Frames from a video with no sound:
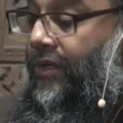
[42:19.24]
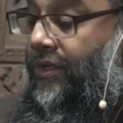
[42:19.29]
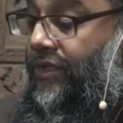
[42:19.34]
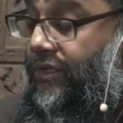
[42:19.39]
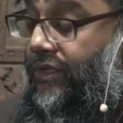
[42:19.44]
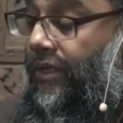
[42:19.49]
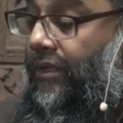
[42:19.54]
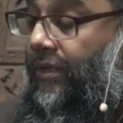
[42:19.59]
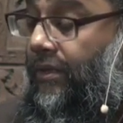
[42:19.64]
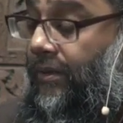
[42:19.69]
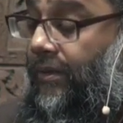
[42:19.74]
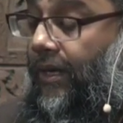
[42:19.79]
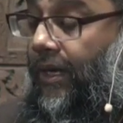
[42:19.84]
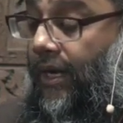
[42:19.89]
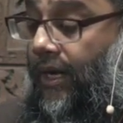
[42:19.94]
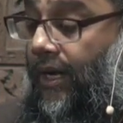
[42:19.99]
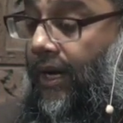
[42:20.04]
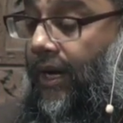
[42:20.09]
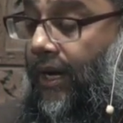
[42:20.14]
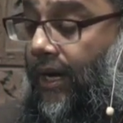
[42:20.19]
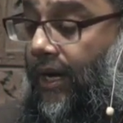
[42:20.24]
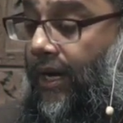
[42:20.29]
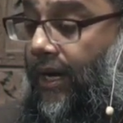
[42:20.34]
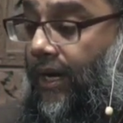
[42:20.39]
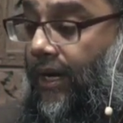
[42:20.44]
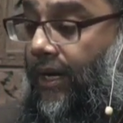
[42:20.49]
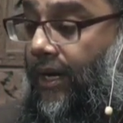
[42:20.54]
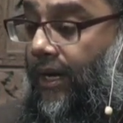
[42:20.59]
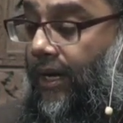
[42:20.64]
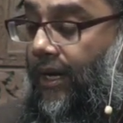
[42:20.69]
So,
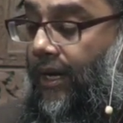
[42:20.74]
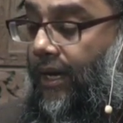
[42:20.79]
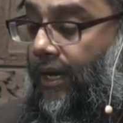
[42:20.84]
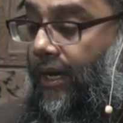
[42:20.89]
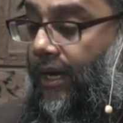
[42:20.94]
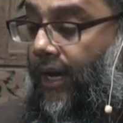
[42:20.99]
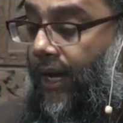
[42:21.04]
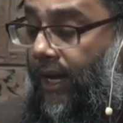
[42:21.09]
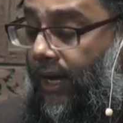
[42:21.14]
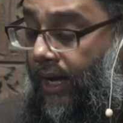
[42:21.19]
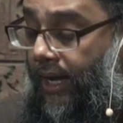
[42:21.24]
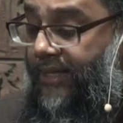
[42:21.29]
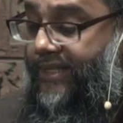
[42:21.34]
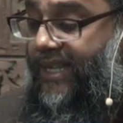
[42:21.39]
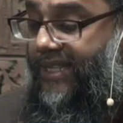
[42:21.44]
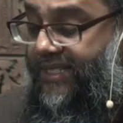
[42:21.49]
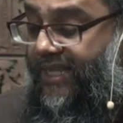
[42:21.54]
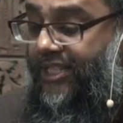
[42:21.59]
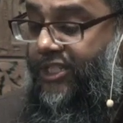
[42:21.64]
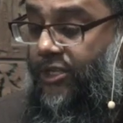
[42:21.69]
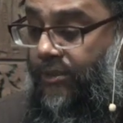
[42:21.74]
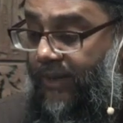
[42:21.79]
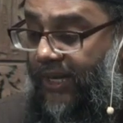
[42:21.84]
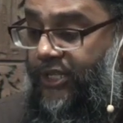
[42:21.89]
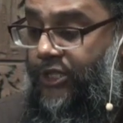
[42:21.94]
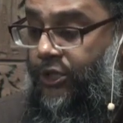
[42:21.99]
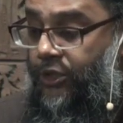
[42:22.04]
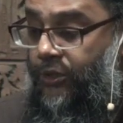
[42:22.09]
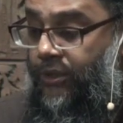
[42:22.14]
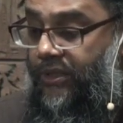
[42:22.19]
as I say to my
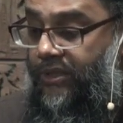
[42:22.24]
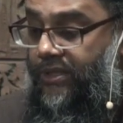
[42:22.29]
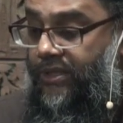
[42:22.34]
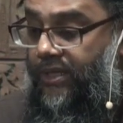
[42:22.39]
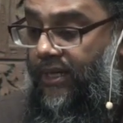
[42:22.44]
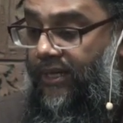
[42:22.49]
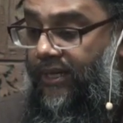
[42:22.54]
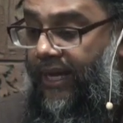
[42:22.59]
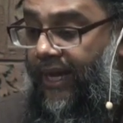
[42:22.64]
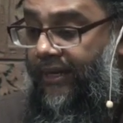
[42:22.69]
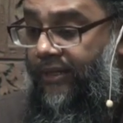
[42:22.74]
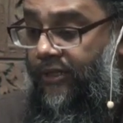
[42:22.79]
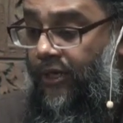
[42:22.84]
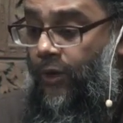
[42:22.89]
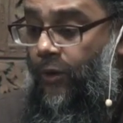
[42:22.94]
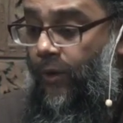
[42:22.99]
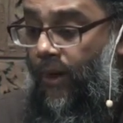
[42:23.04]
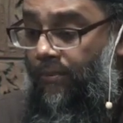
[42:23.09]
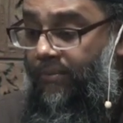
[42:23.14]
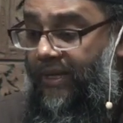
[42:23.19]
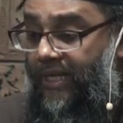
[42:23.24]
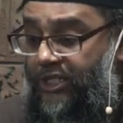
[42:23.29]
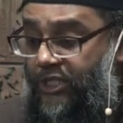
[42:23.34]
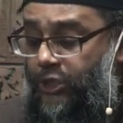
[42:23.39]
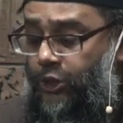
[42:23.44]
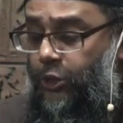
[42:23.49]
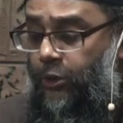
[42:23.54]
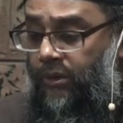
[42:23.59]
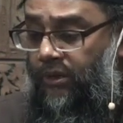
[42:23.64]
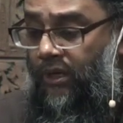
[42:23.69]
students, let no one be a
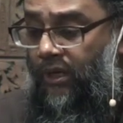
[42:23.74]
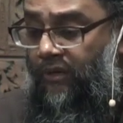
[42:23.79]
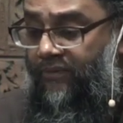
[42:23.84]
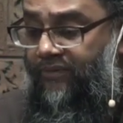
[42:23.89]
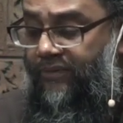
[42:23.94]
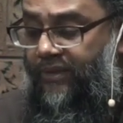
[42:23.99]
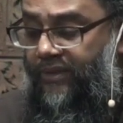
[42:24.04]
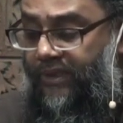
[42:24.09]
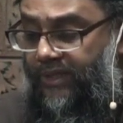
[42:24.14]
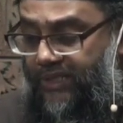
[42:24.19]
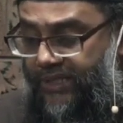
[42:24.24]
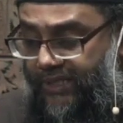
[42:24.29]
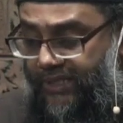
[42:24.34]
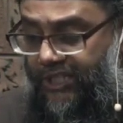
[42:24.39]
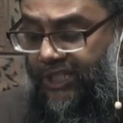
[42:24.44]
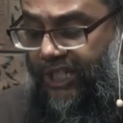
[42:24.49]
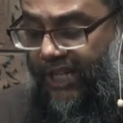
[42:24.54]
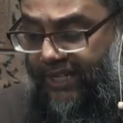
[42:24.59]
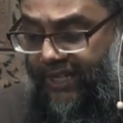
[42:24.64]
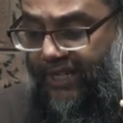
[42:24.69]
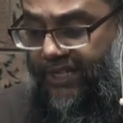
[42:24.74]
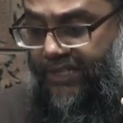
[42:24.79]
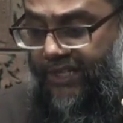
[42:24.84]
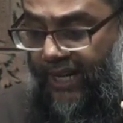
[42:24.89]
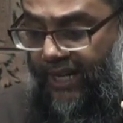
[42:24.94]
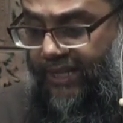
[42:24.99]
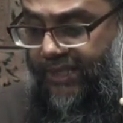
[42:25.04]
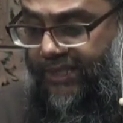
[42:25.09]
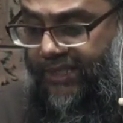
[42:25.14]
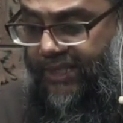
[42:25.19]
student of the Sharia
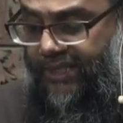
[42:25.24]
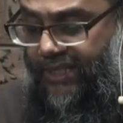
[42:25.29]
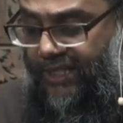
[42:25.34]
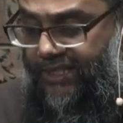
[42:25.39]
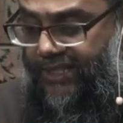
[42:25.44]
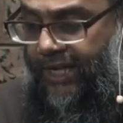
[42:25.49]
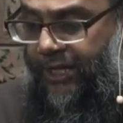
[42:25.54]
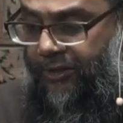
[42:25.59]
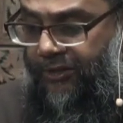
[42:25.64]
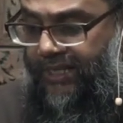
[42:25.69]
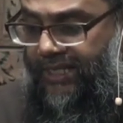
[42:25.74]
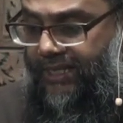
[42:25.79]
sciences, the sacred